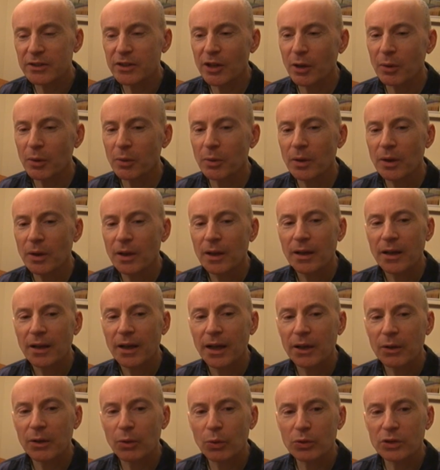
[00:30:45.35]
So,
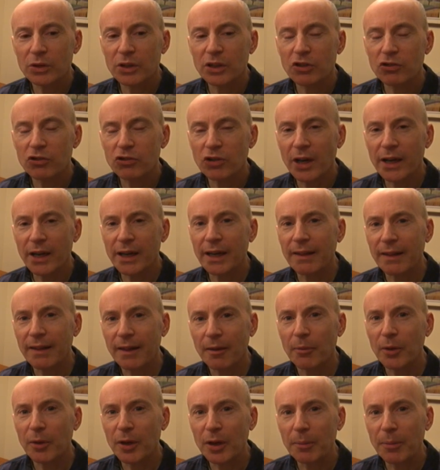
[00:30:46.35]
in order to try and get
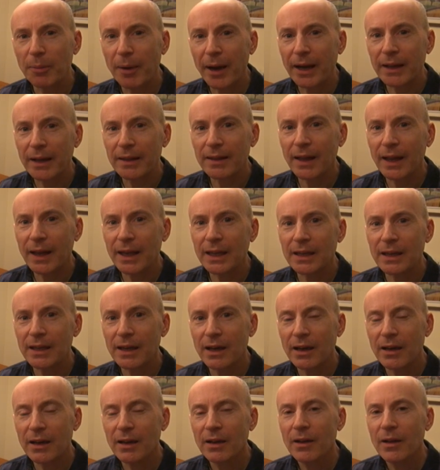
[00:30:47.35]
that money back,
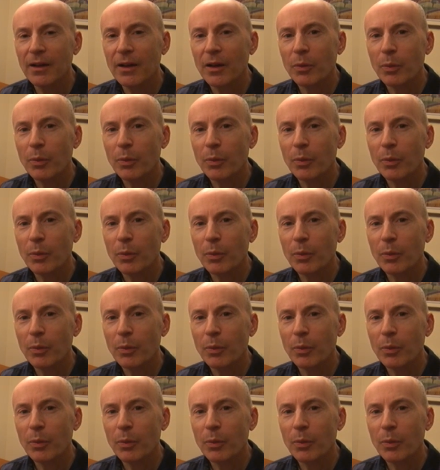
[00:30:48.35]
they uh,